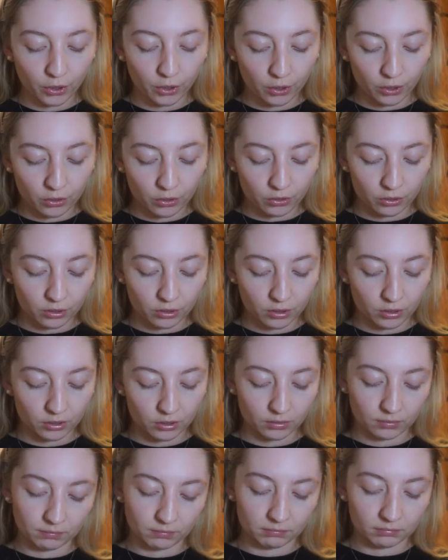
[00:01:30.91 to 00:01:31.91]
So
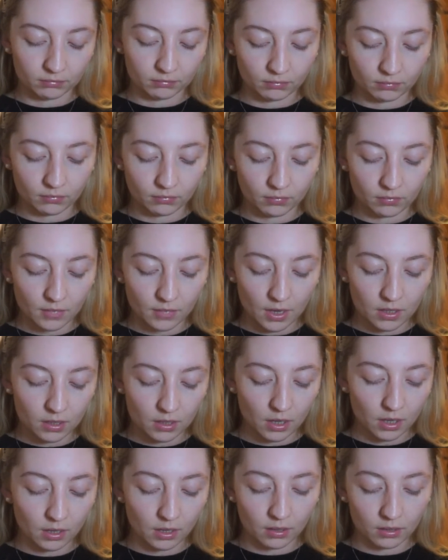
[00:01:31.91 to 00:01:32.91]
that's
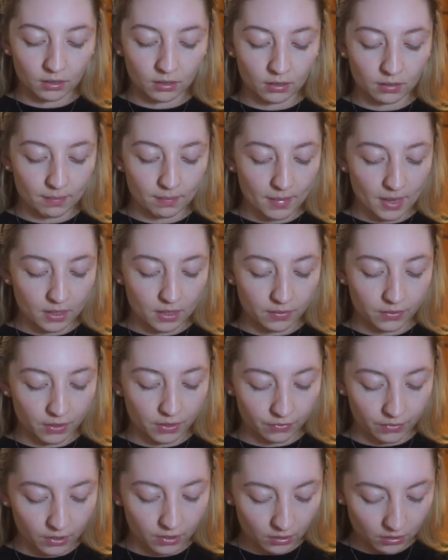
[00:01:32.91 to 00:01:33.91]
a massive
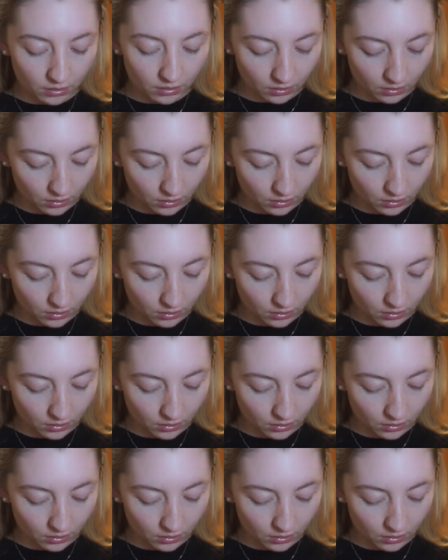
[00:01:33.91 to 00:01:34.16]
difference.